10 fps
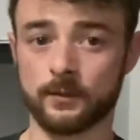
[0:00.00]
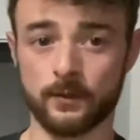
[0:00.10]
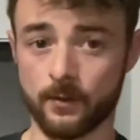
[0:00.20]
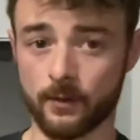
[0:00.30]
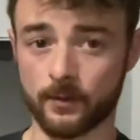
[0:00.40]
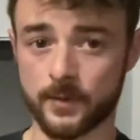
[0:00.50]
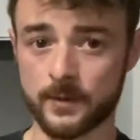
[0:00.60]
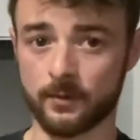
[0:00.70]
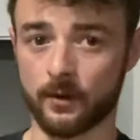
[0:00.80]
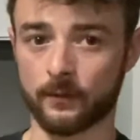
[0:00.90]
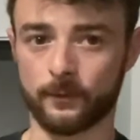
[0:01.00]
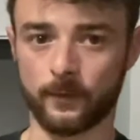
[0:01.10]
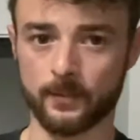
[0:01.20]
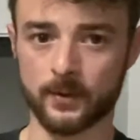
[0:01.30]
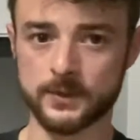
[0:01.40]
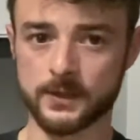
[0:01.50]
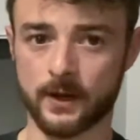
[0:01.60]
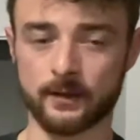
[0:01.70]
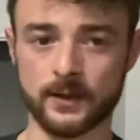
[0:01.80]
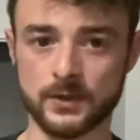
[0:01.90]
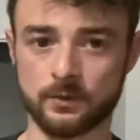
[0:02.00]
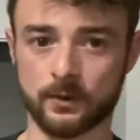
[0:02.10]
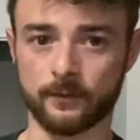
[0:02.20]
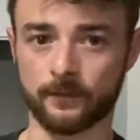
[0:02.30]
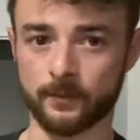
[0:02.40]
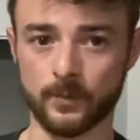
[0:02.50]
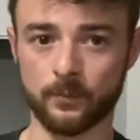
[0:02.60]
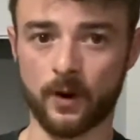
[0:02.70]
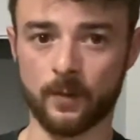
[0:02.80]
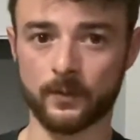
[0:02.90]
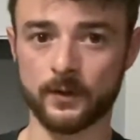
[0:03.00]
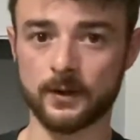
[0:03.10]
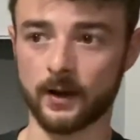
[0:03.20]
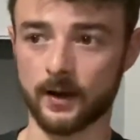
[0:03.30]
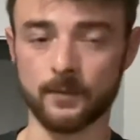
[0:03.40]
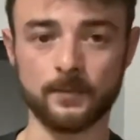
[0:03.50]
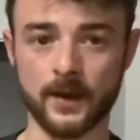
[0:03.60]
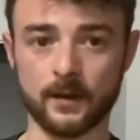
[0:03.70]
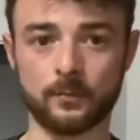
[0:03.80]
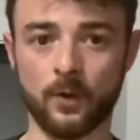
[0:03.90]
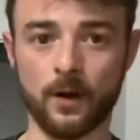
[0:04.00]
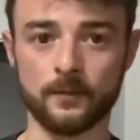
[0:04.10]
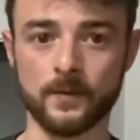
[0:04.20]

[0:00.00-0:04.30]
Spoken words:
other people are flippers and they just want to flip the property and make a profit.